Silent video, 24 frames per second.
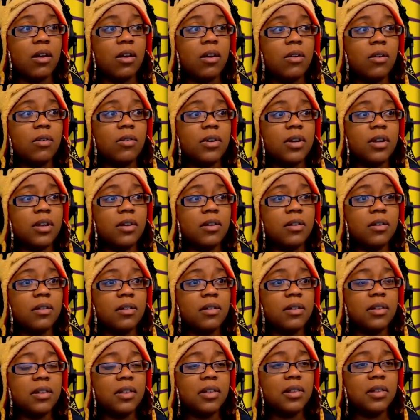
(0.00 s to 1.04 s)
Oh,
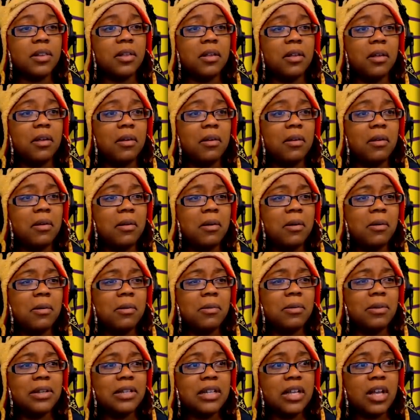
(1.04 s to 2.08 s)
no.
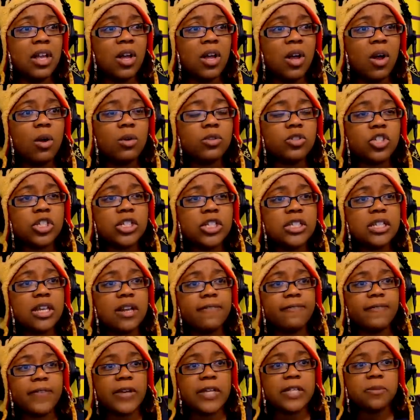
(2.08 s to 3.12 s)
Oh, she's
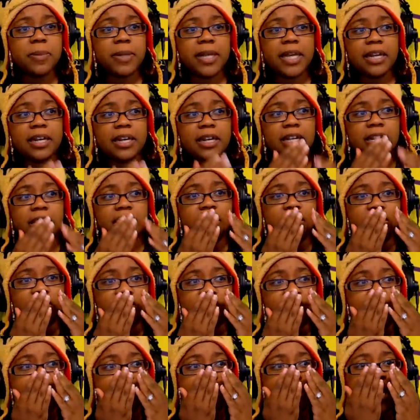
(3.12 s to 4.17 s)
gonna faceplant.
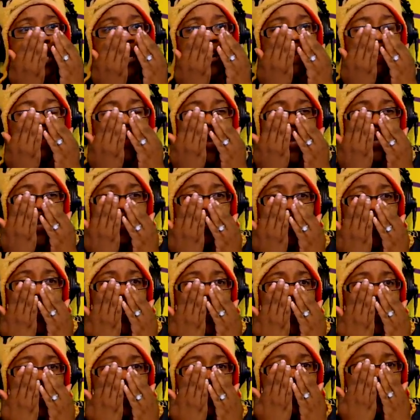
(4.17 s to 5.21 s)
She's gonna
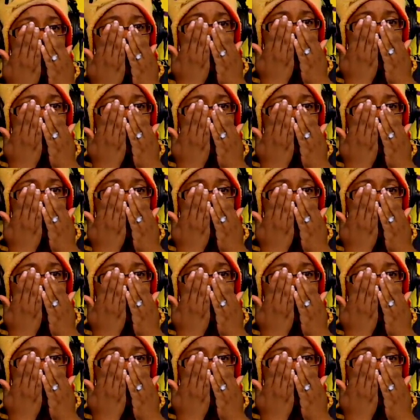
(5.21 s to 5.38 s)
faceplant.